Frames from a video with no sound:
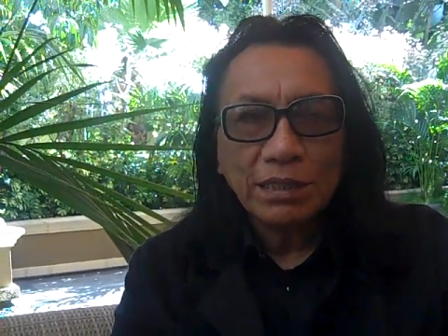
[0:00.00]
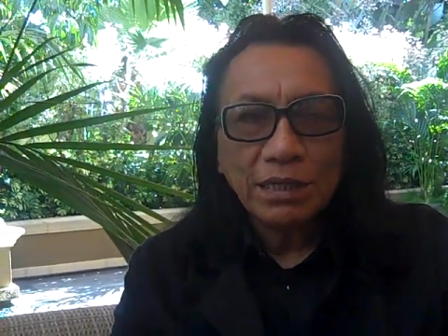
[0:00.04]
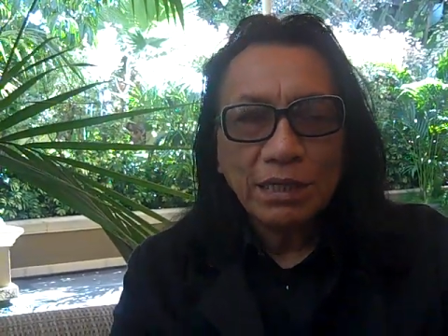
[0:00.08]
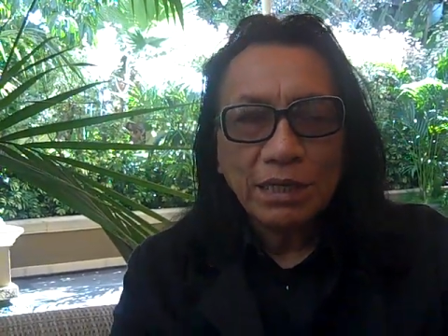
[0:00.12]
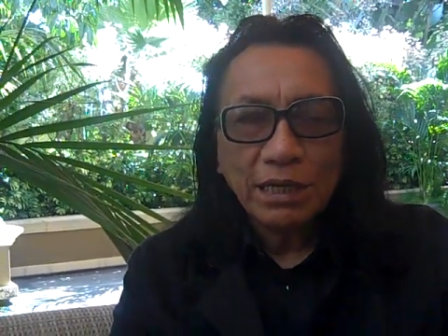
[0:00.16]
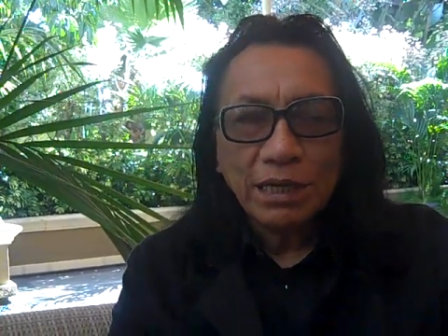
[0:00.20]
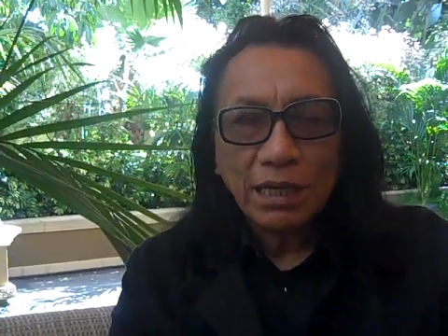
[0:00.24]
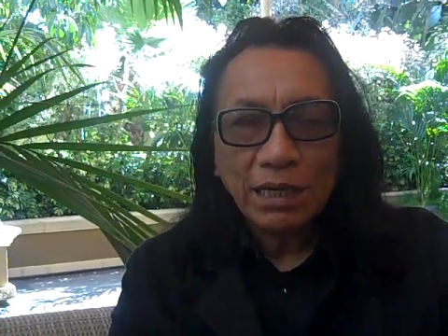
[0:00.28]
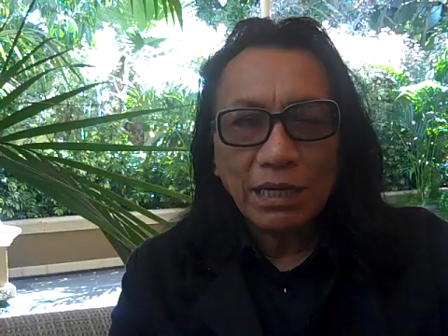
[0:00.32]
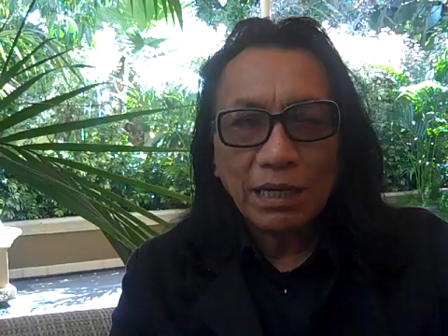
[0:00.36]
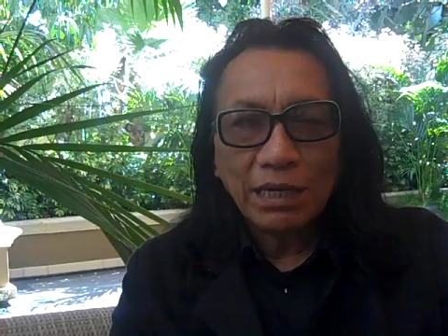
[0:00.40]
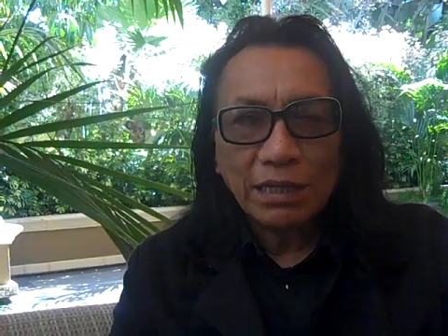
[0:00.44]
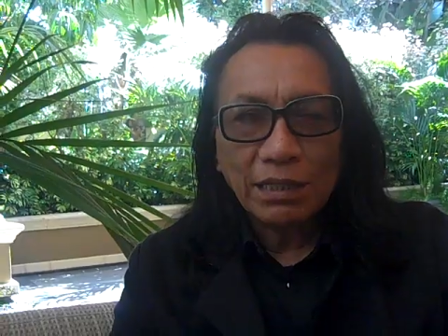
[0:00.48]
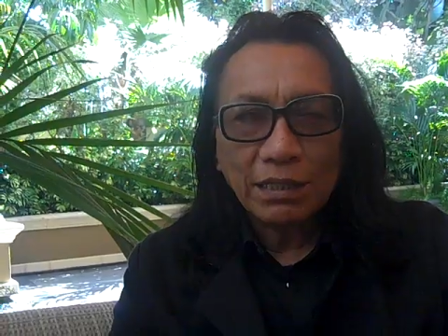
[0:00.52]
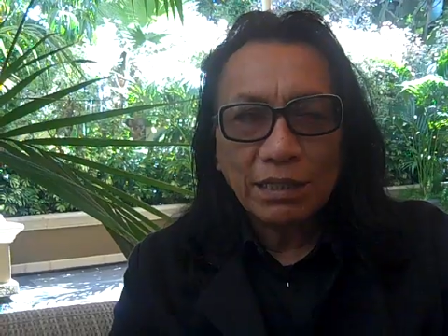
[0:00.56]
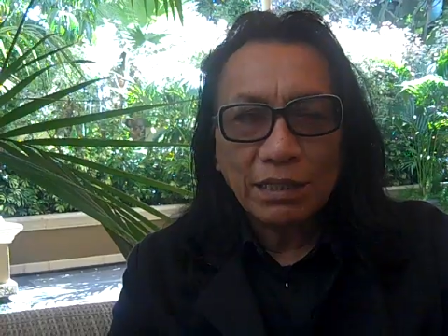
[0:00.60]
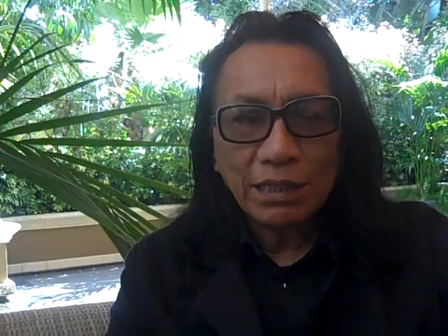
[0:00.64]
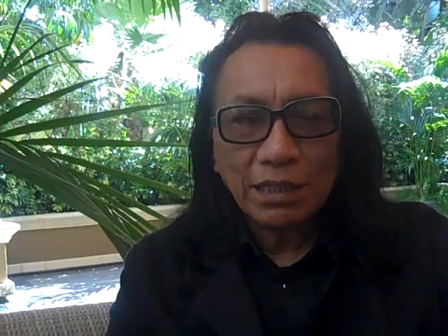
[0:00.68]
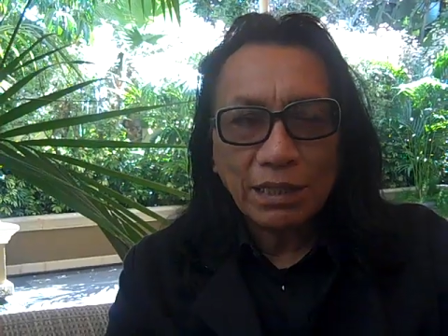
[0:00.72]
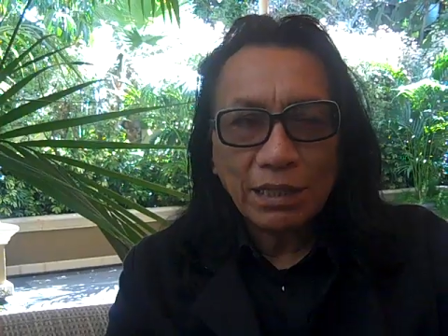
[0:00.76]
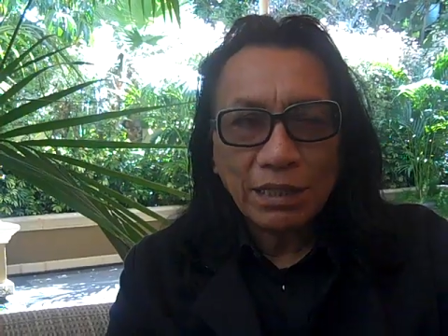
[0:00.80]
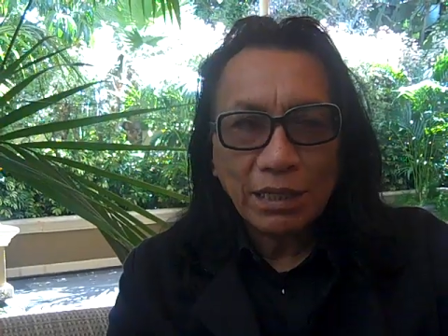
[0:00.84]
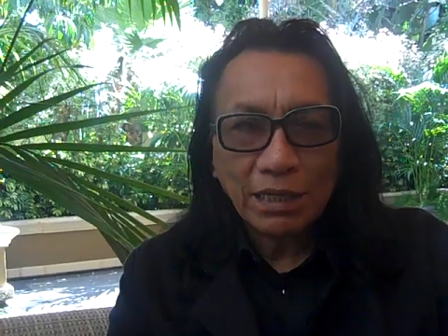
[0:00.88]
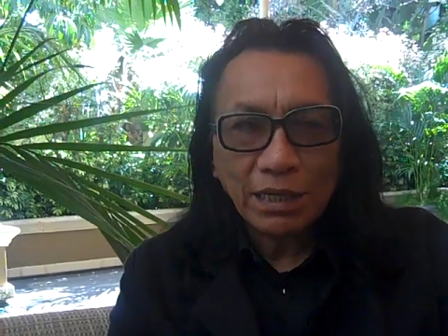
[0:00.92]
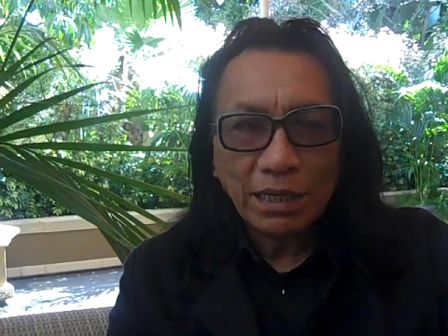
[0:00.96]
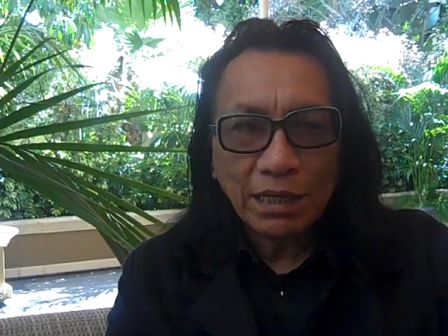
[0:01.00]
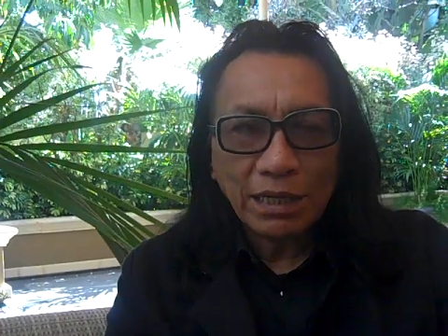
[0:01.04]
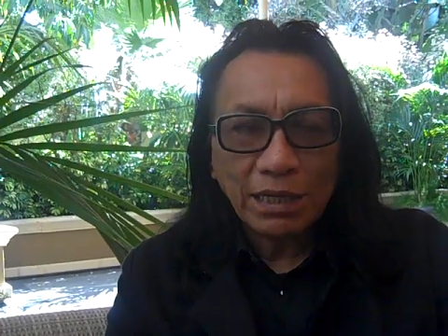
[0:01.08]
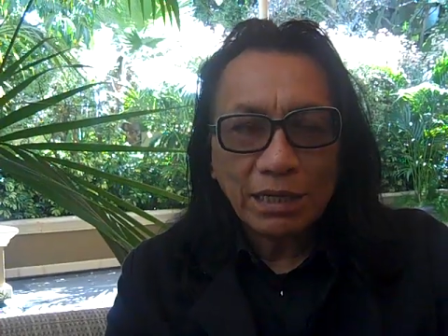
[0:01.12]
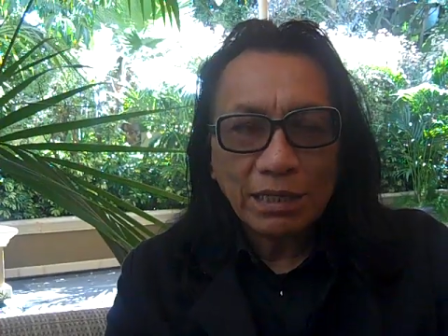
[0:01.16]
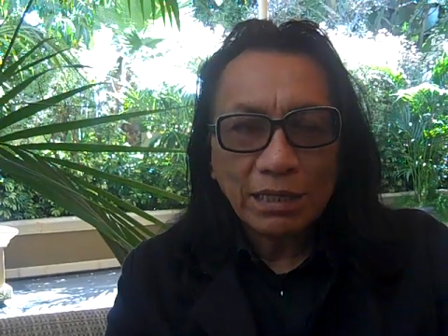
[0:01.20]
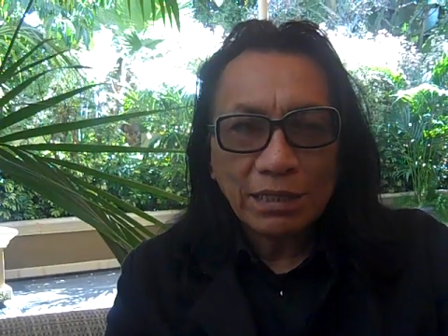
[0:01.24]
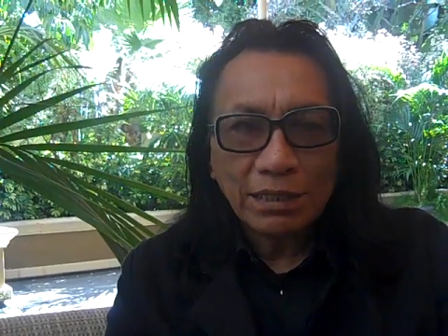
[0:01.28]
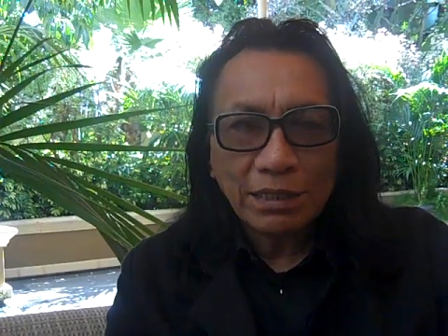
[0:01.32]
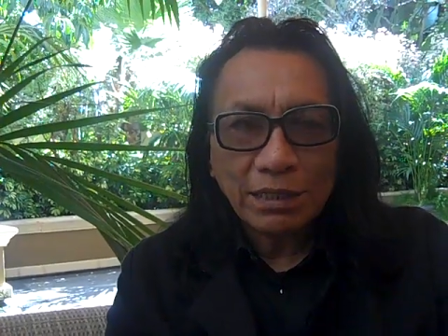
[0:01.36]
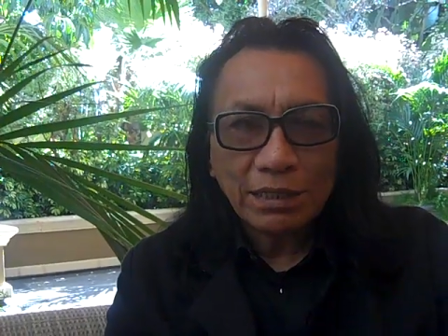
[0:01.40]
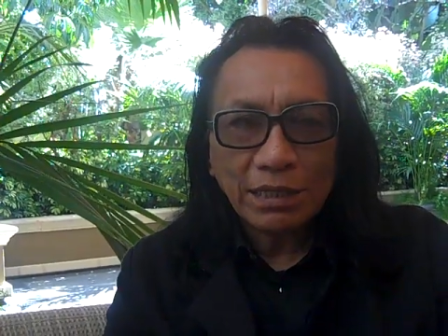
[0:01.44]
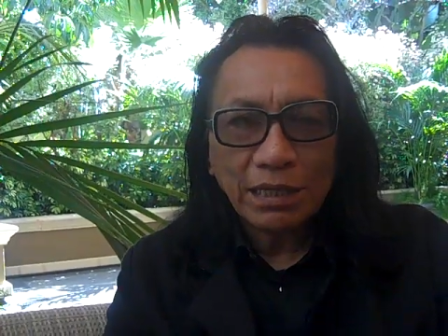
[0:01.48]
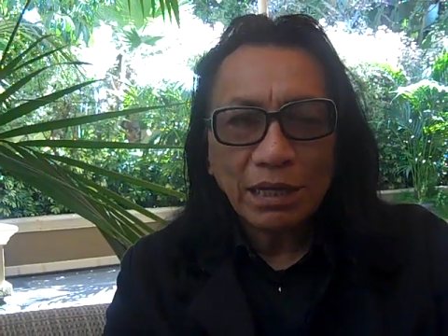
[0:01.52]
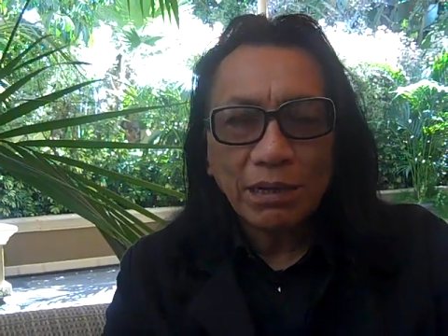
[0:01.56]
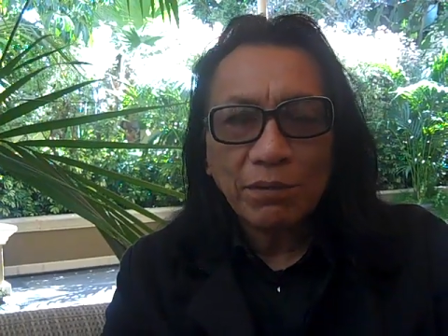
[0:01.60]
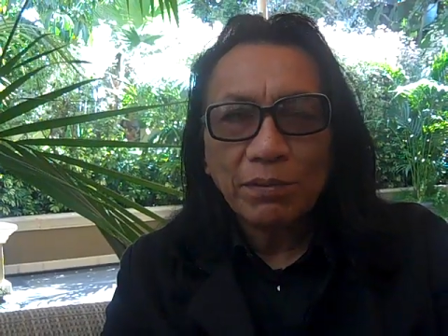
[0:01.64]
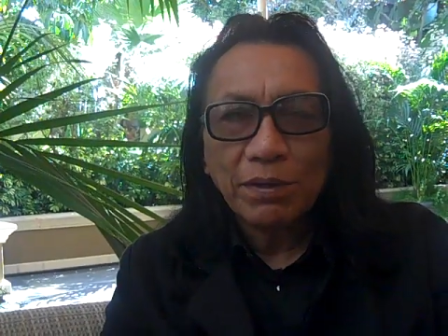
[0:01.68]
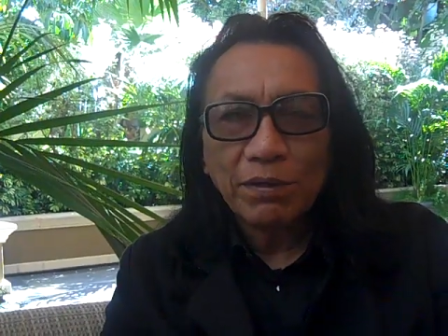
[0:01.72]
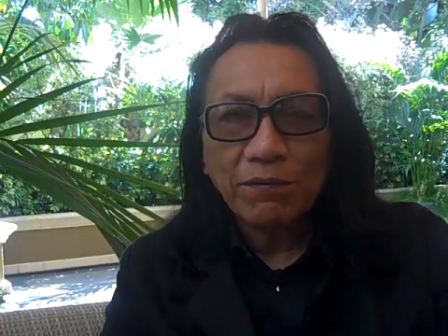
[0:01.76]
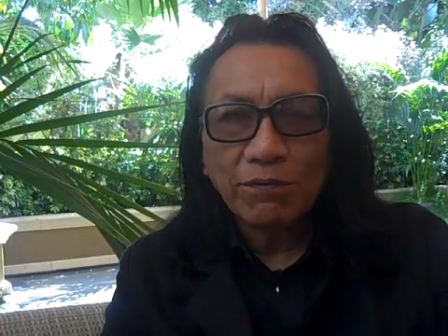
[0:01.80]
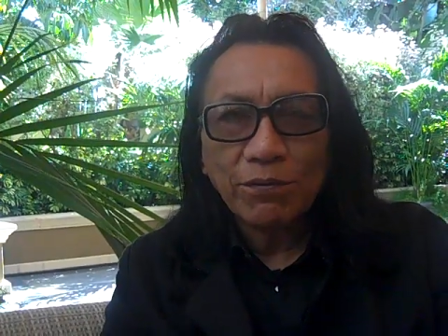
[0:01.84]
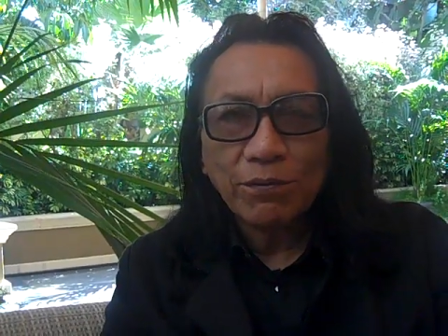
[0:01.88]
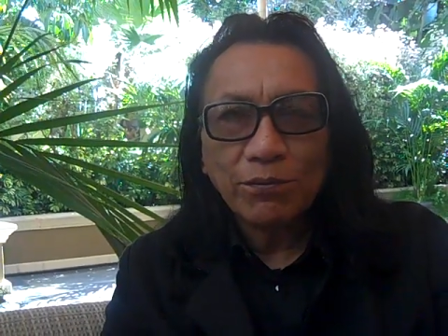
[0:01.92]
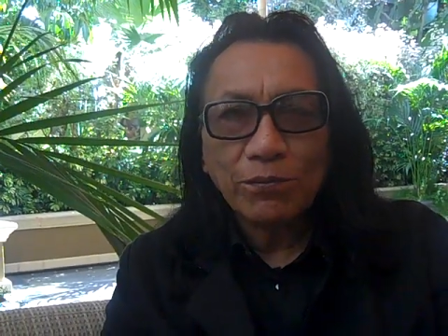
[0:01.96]
Cold Facts, okay. And
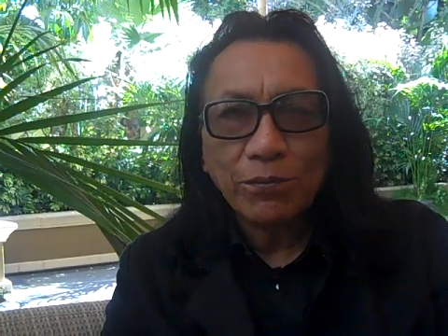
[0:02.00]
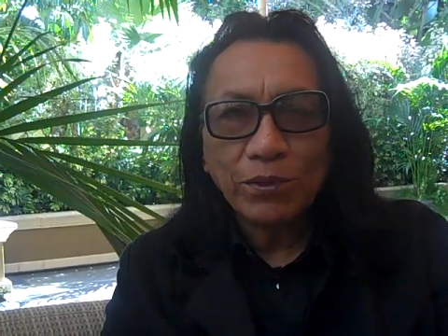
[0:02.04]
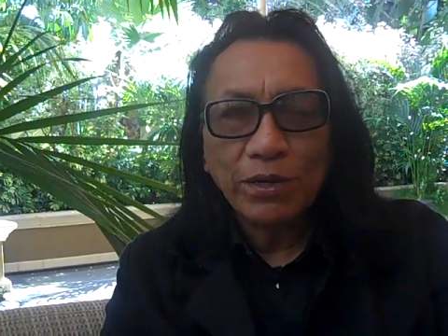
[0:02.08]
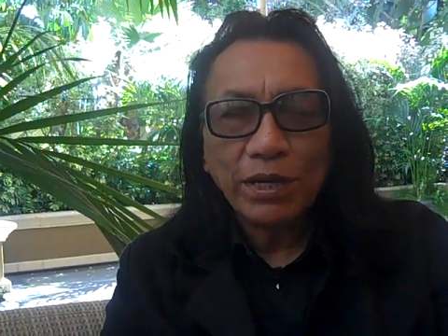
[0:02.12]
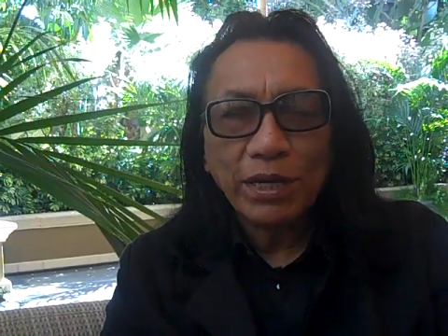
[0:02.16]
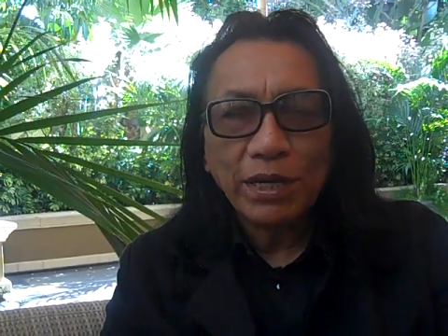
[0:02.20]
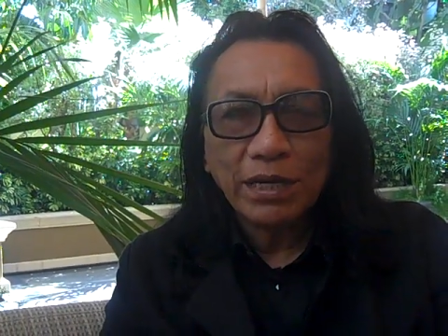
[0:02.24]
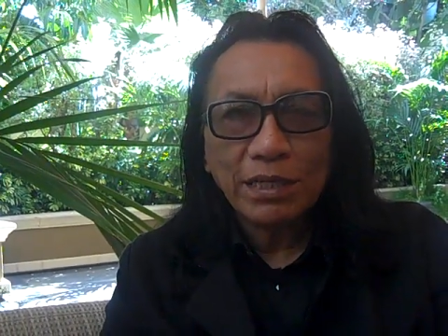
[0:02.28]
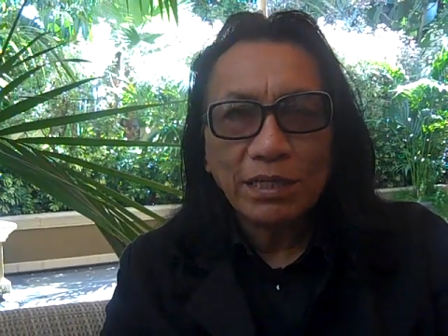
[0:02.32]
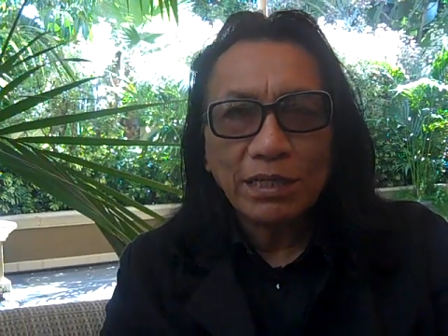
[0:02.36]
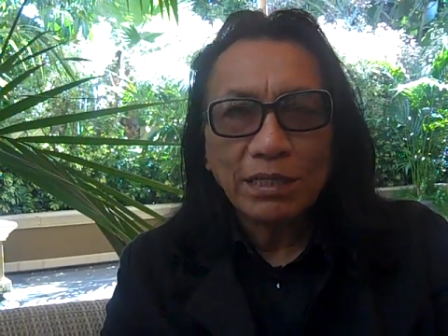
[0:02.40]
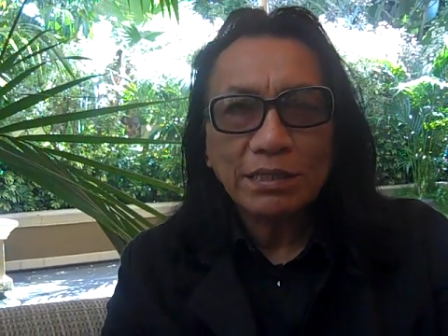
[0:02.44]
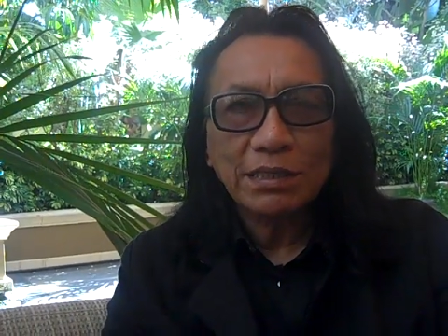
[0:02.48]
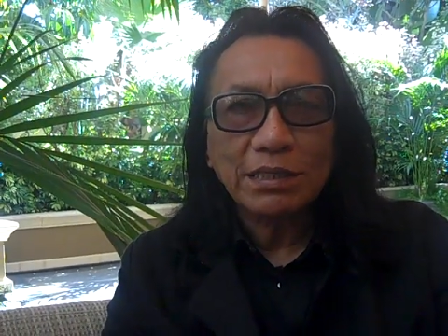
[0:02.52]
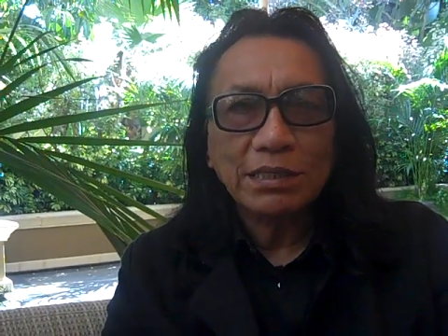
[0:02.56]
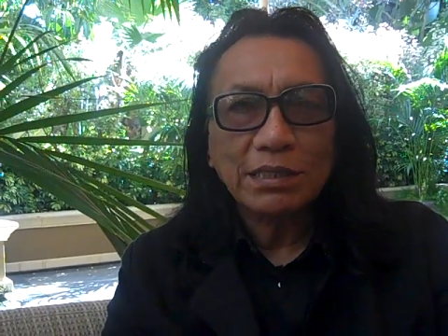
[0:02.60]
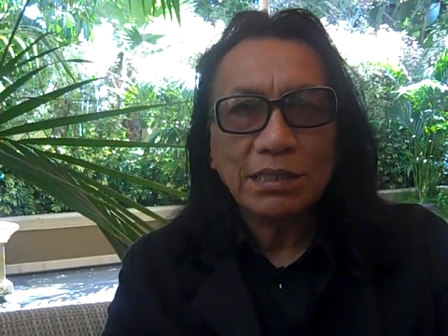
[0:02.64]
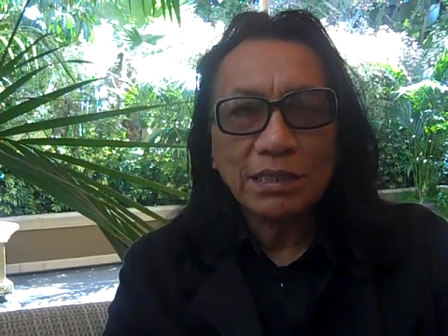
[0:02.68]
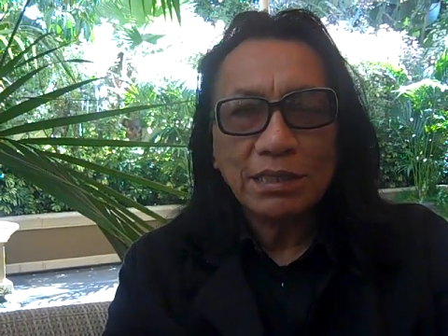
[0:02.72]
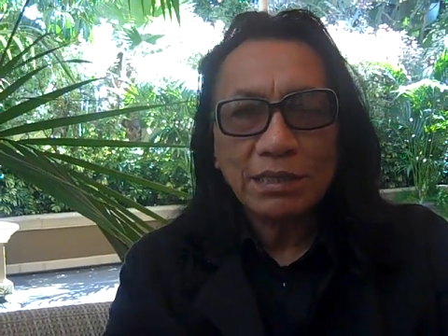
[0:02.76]
Coming From Reality.